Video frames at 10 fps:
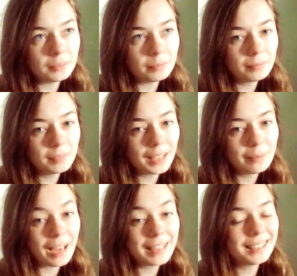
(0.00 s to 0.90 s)
of,
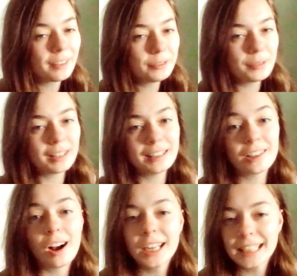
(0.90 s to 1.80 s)
and I feel that this
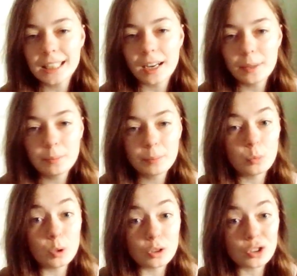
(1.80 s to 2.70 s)
archetype
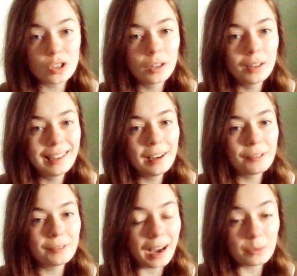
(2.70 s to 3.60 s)
was
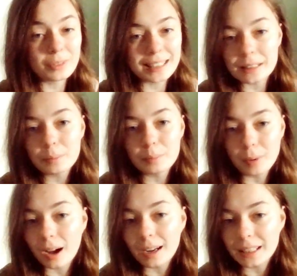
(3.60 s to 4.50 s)
founded
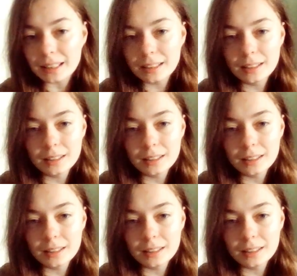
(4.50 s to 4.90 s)
by,